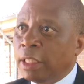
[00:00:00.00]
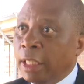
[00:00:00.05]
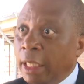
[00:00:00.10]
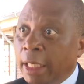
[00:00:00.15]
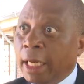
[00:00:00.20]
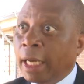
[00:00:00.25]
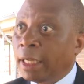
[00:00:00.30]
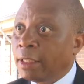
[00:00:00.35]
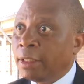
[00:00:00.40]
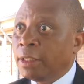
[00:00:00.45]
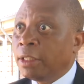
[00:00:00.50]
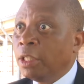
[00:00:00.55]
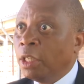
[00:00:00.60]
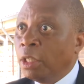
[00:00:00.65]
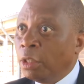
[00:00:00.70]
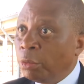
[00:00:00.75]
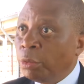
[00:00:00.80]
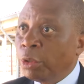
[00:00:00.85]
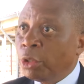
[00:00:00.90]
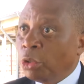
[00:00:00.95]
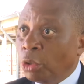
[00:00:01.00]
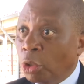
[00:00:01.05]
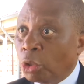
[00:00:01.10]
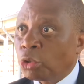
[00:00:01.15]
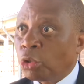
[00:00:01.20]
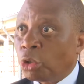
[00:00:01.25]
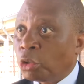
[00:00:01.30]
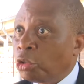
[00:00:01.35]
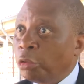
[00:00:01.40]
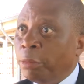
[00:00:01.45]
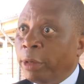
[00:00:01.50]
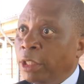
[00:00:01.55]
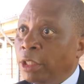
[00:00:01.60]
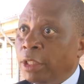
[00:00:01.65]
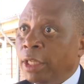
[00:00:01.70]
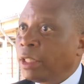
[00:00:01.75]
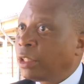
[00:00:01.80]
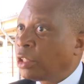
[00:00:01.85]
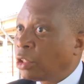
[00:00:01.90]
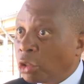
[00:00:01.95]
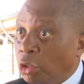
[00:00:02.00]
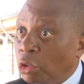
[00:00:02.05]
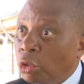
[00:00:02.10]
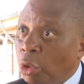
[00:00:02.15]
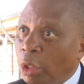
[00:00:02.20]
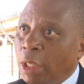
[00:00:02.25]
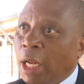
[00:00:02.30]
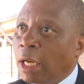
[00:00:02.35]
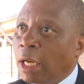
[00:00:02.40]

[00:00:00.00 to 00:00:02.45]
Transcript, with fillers: legally with no documentations, not